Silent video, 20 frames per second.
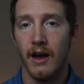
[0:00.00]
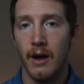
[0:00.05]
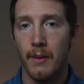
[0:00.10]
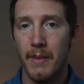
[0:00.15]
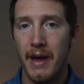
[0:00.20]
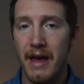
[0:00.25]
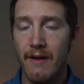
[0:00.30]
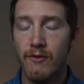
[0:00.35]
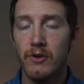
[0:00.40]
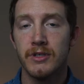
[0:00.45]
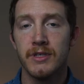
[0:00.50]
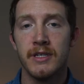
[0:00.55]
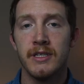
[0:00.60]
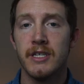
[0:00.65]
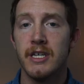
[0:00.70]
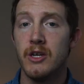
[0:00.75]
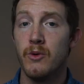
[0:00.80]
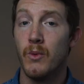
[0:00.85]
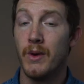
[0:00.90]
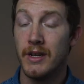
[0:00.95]
um, ever since
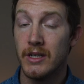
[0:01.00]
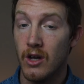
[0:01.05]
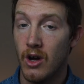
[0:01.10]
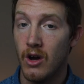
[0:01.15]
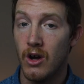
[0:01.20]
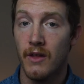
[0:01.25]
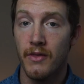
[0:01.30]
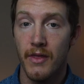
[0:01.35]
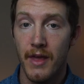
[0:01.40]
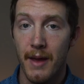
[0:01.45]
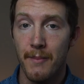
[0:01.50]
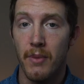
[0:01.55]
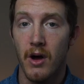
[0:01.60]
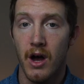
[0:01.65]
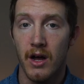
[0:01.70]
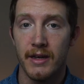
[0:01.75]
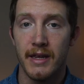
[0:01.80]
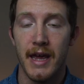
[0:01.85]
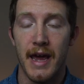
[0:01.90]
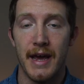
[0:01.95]
he went on that
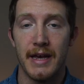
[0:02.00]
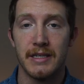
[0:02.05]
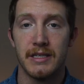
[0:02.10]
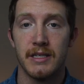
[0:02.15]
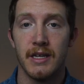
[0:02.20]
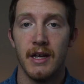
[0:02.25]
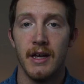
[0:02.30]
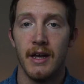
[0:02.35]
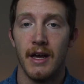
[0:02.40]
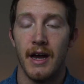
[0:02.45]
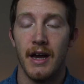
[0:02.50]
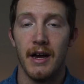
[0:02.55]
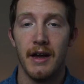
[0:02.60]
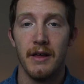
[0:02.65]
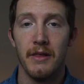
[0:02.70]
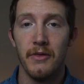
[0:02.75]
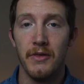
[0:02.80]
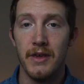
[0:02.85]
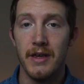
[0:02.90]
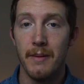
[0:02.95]
podcast, uh,
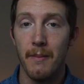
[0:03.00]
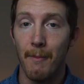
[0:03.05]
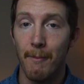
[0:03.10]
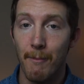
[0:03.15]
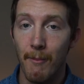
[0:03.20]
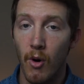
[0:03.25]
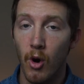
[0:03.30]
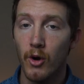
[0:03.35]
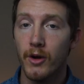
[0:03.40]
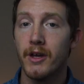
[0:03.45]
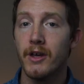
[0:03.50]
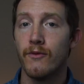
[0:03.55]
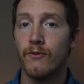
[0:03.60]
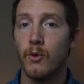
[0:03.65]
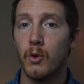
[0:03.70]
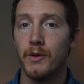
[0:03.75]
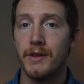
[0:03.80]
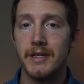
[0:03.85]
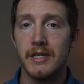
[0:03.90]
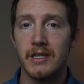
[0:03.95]
the market
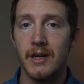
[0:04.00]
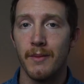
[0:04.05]
for these